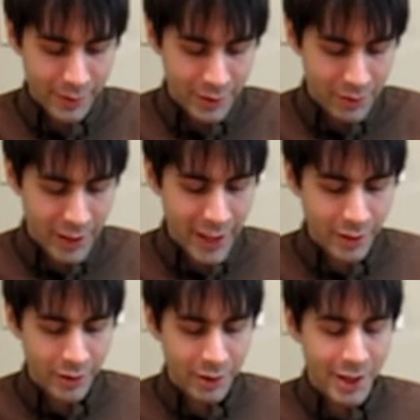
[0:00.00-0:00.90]
you can
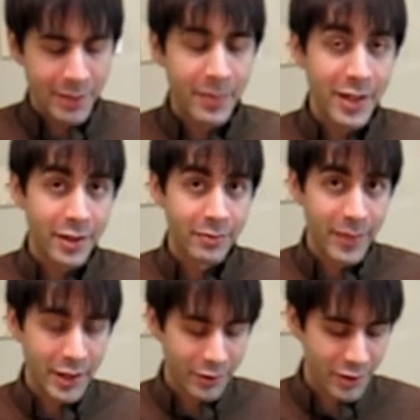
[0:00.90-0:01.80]
create a
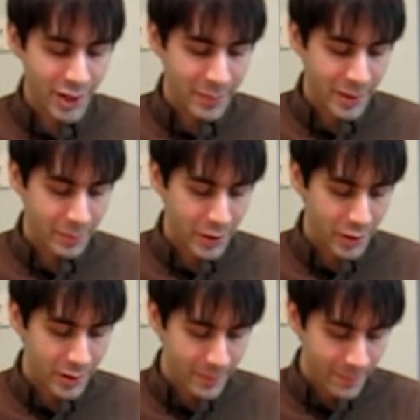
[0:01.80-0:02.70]
microscopic
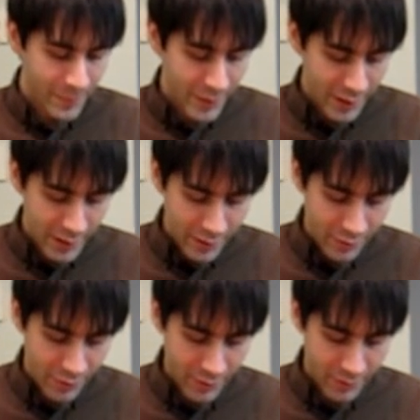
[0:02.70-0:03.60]
burr.
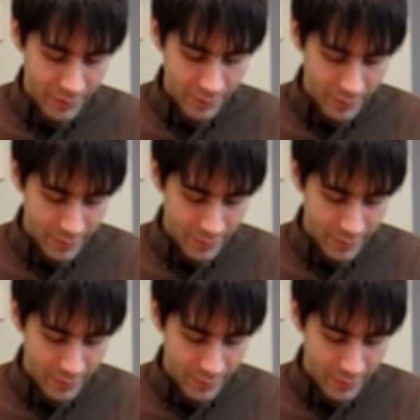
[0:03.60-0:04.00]
So